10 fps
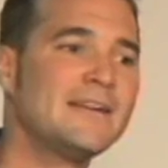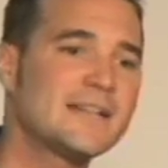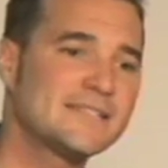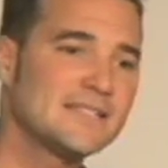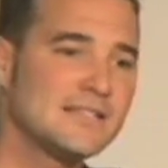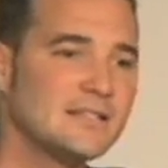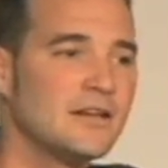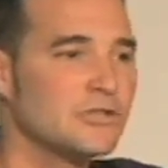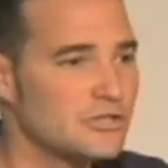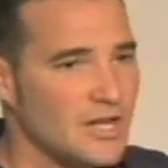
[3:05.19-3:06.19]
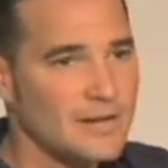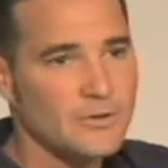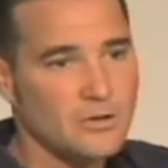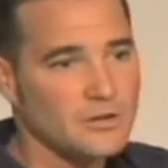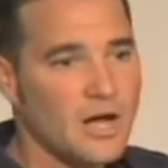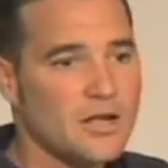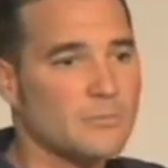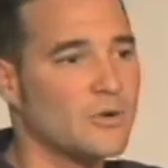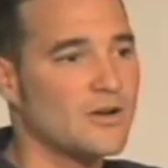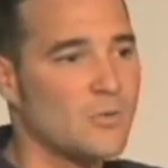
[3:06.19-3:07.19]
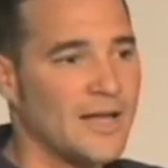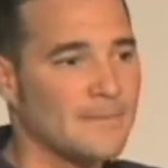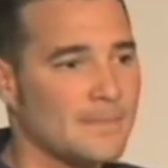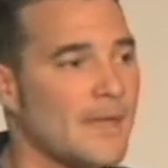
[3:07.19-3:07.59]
not see your timecode lock up right away.